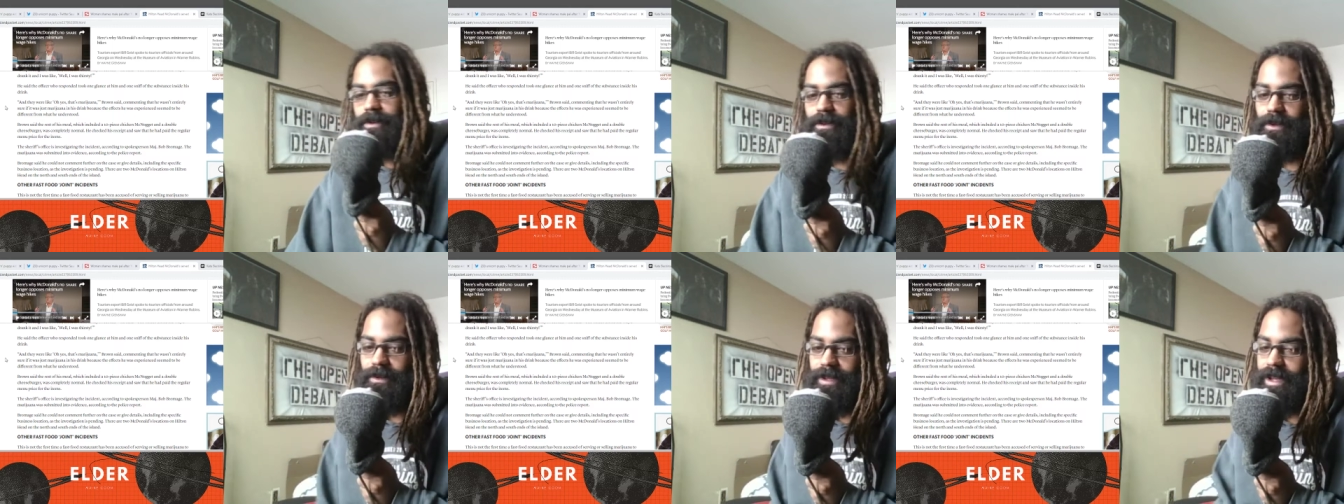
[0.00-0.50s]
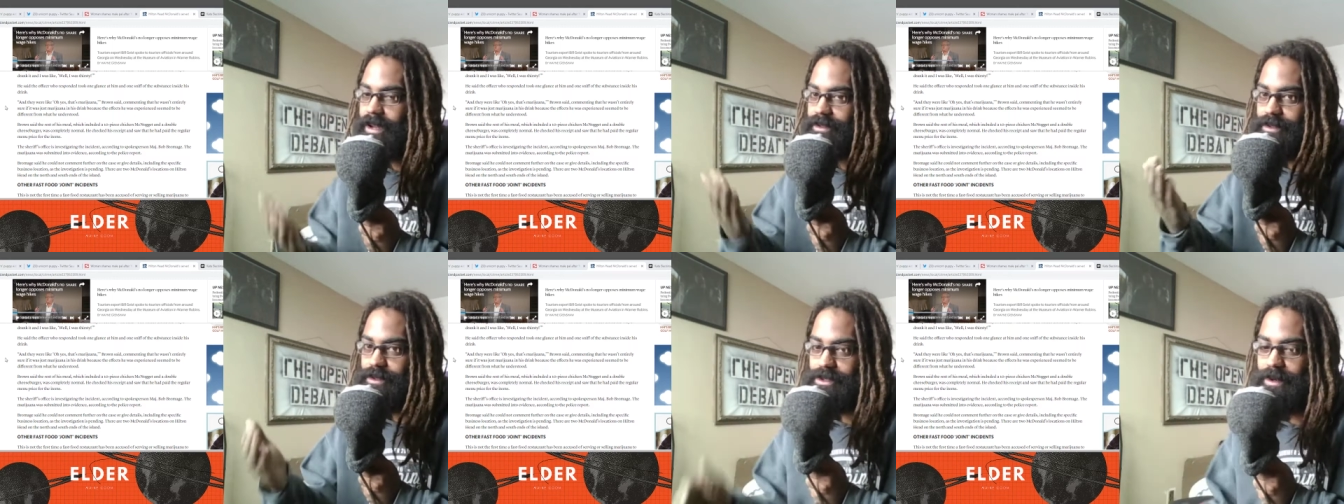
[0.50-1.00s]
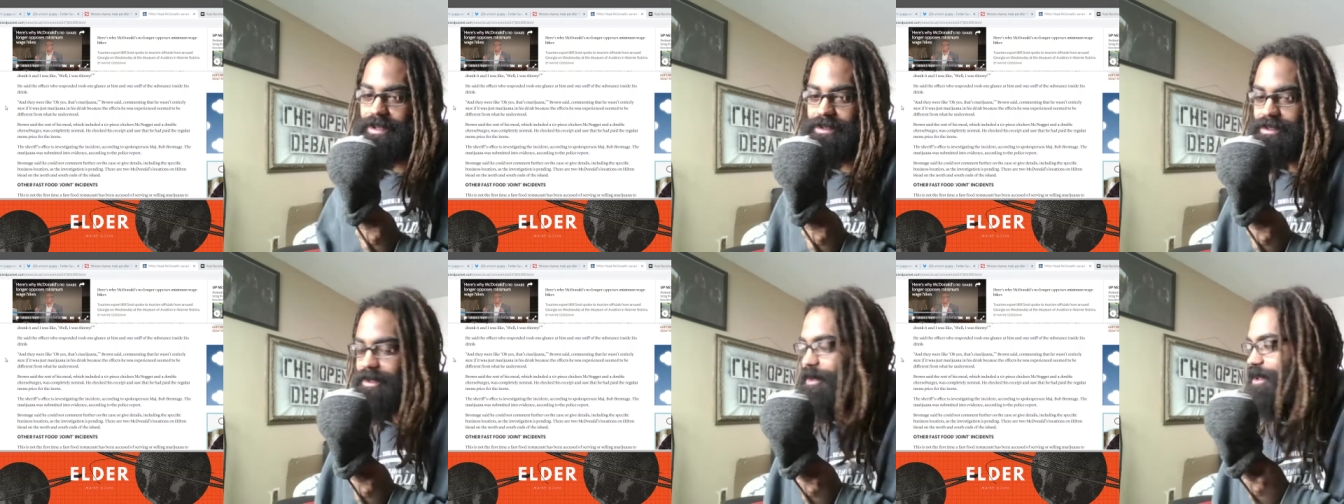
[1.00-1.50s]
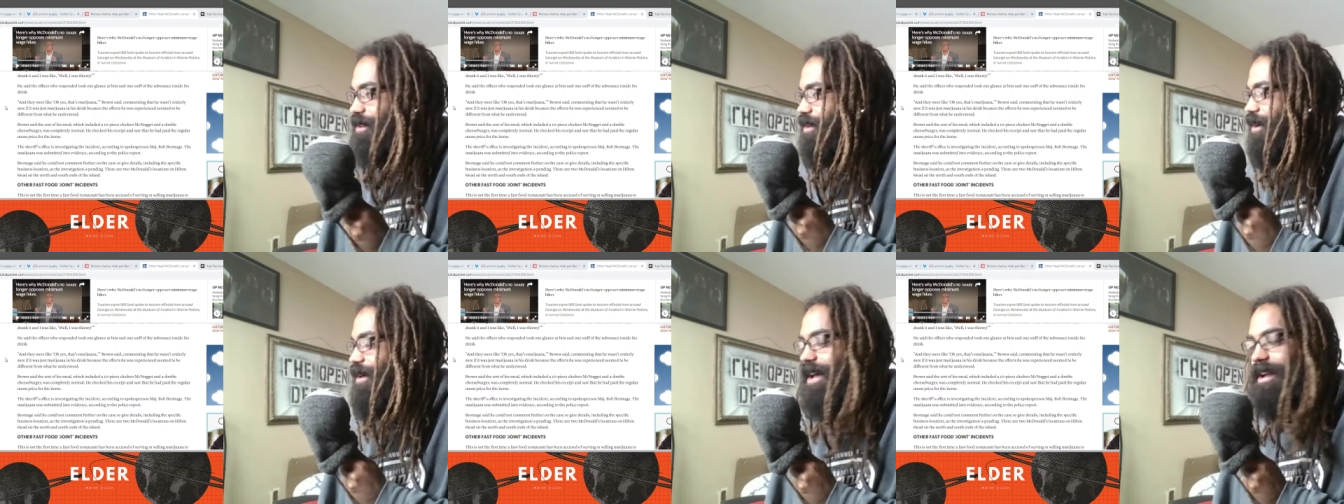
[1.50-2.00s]
you only got 2 choices. I mean,
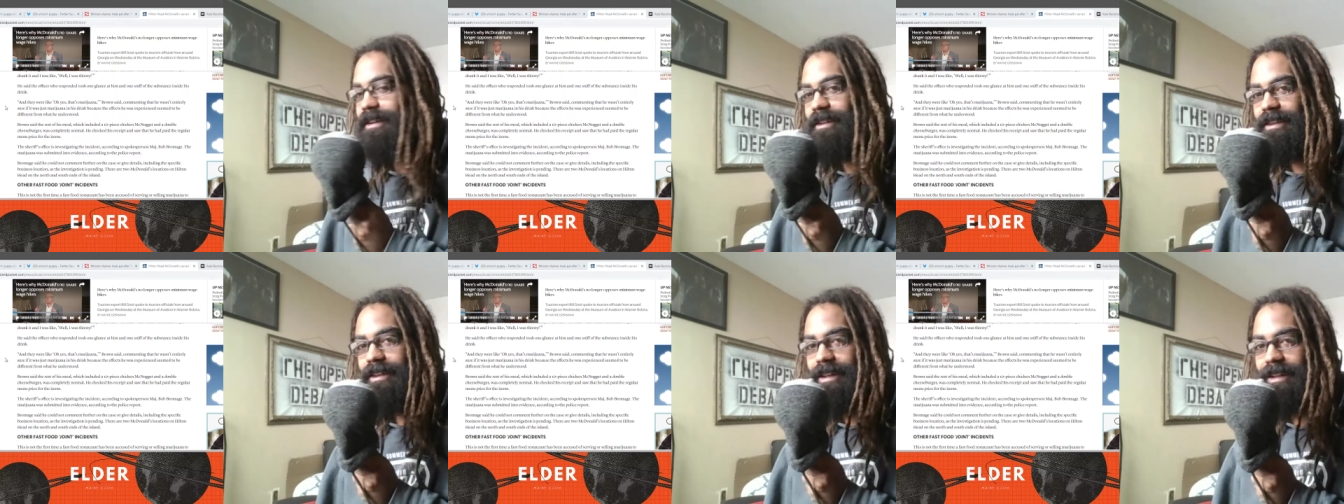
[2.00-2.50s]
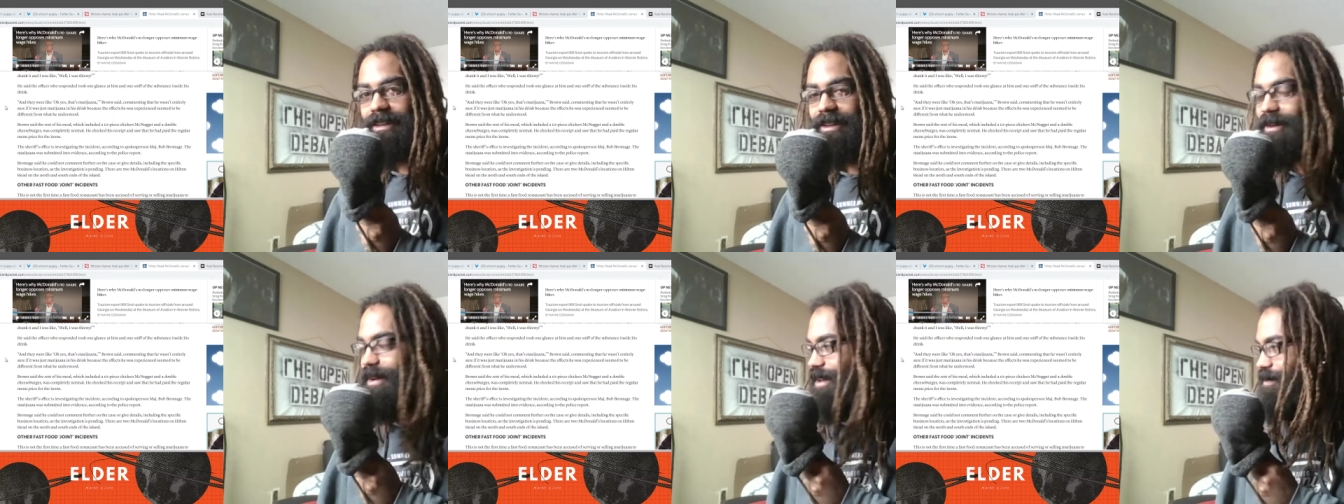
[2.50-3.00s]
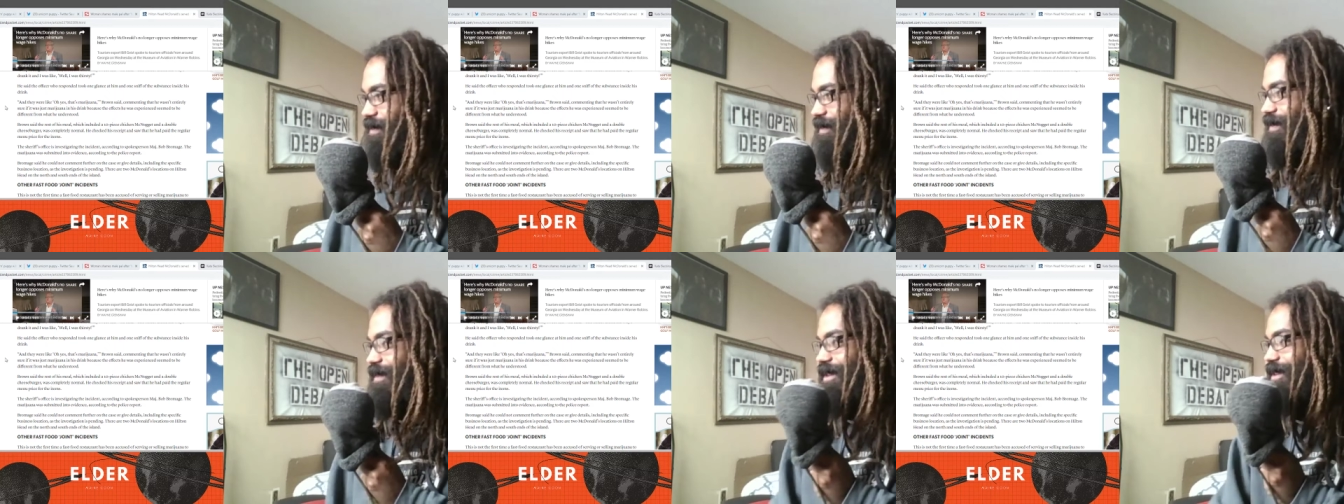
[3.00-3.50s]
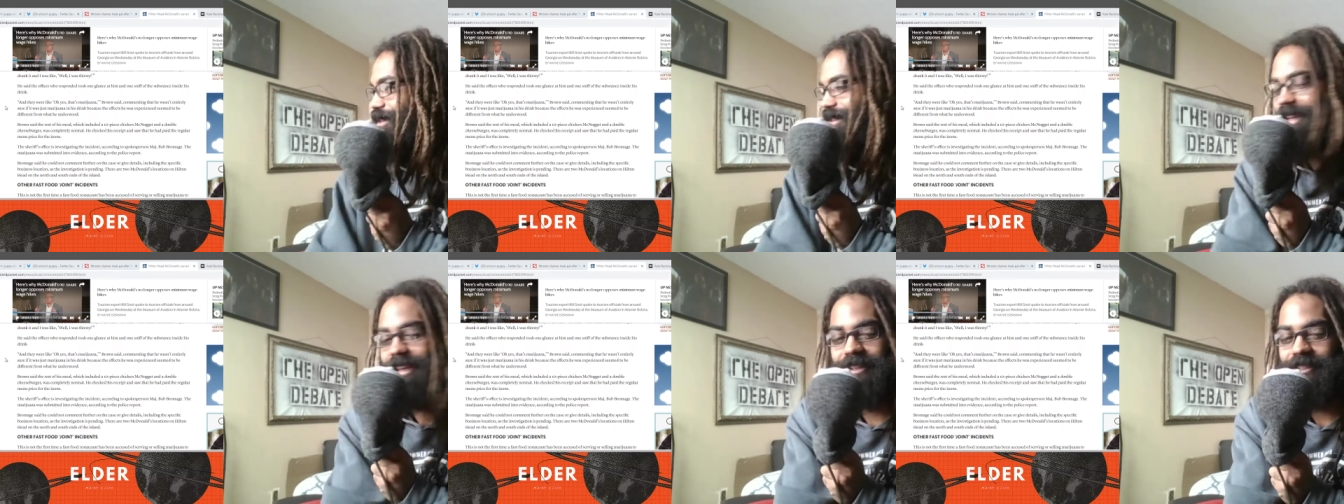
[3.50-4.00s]
go ahead and
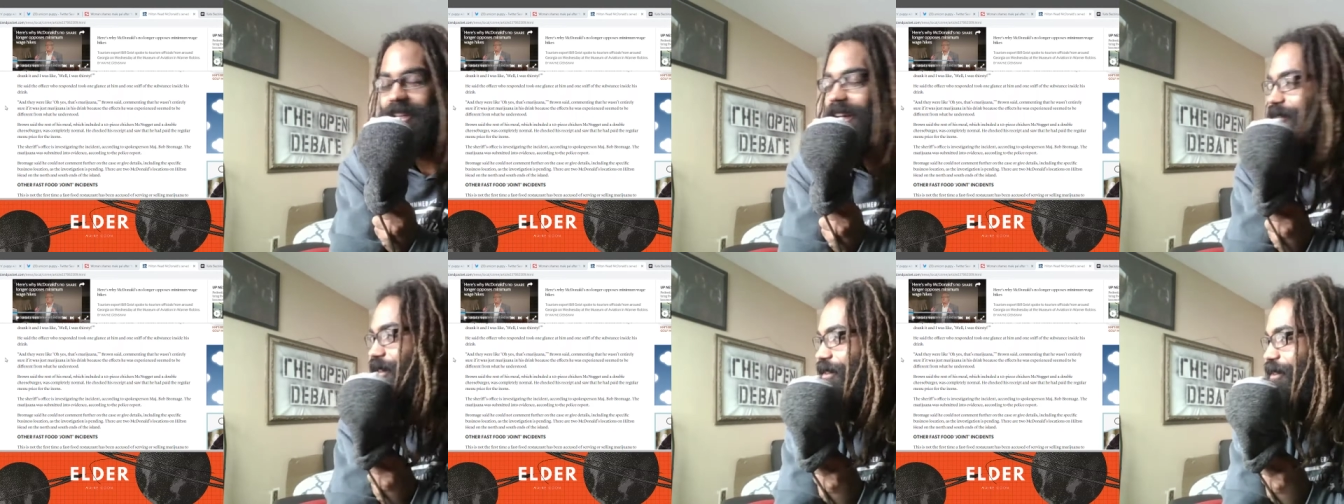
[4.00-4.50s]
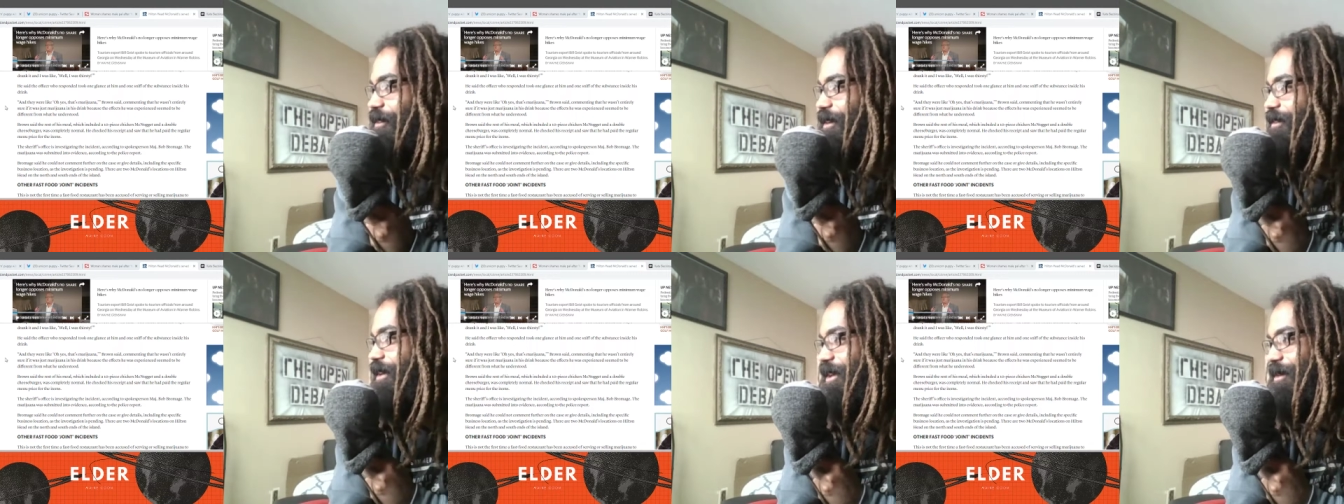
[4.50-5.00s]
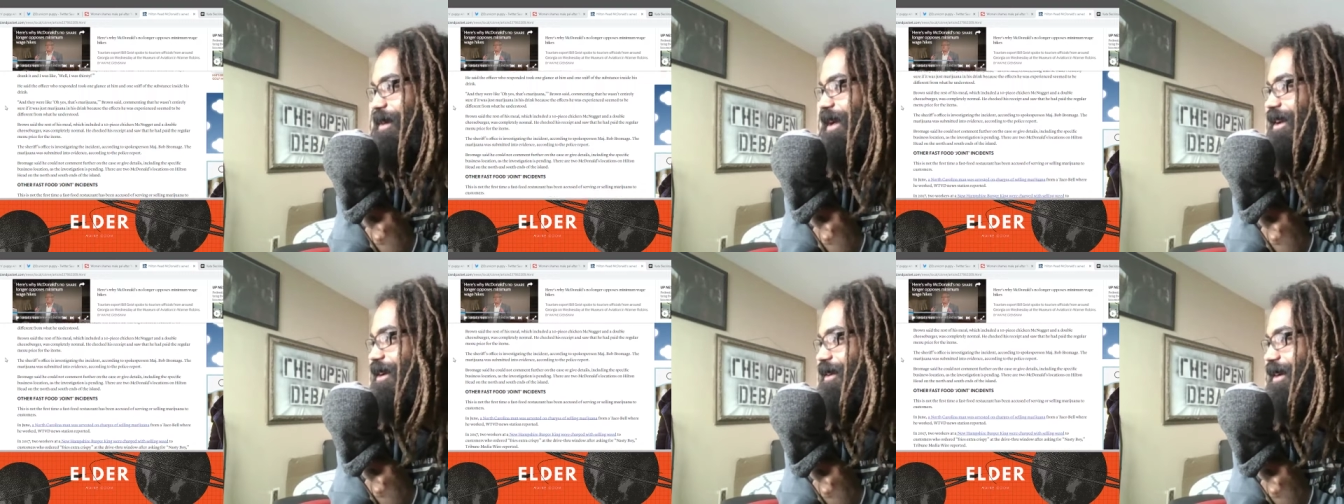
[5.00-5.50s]
take your shot, 50-50. You might go and